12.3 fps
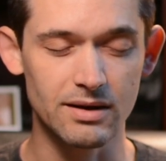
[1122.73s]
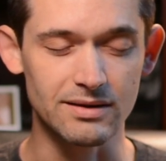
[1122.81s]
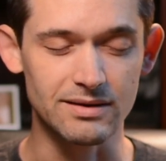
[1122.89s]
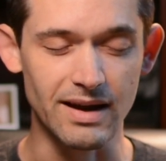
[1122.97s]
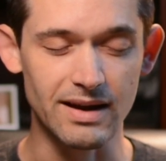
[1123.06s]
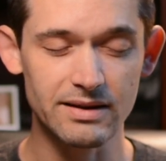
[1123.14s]

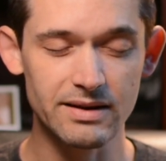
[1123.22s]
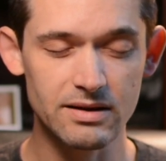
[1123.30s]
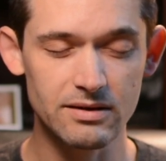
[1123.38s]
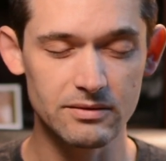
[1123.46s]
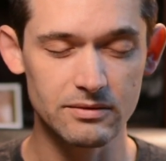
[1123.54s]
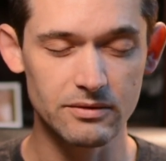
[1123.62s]

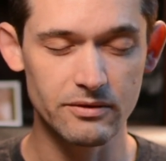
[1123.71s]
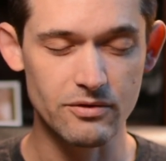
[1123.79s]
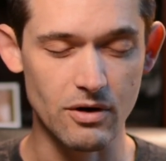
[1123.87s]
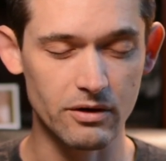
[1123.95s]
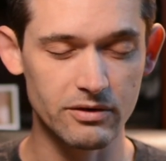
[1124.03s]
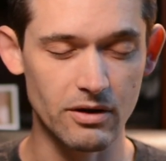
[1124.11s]
daily
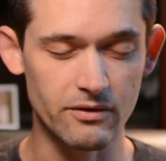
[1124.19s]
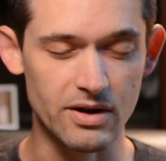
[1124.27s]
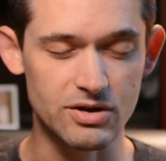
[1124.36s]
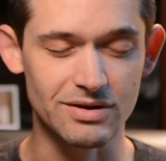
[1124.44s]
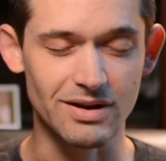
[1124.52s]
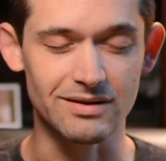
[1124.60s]
for our
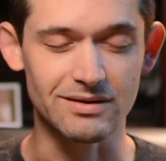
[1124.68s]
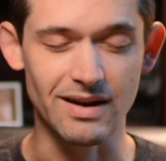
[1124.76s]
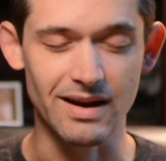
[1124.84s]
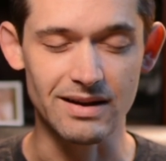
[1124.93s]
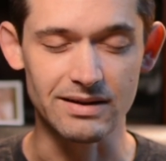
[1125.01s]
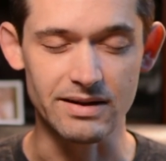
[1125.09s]
salvation and
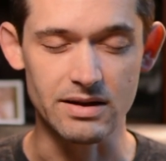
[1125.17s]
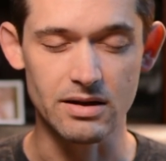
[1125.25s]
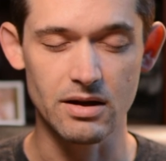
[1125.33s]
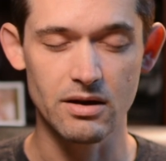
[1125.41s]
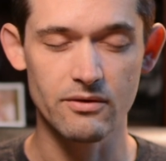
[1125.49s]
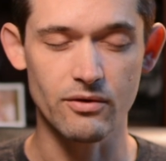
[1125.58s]
daily
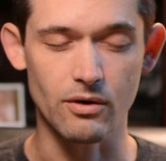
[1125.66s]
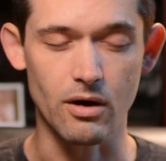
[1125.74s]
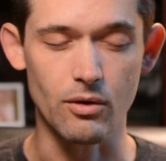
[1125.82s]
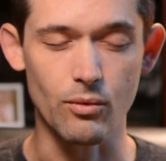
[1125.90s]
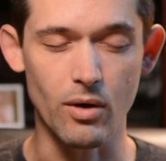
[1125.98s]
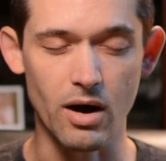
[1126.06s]
for
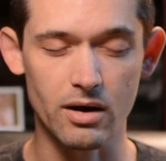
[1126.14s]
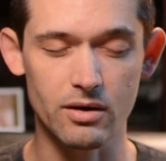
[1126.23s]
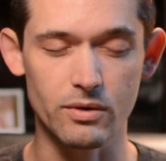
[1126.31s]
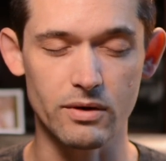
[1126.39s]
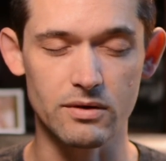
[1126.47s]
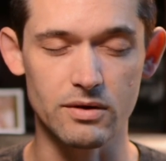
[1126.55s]
our walk
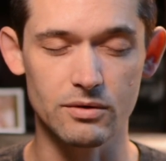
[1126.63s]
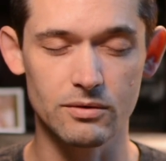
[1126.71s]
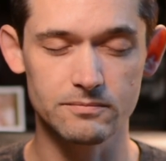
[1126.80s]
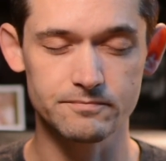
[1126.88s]
with you.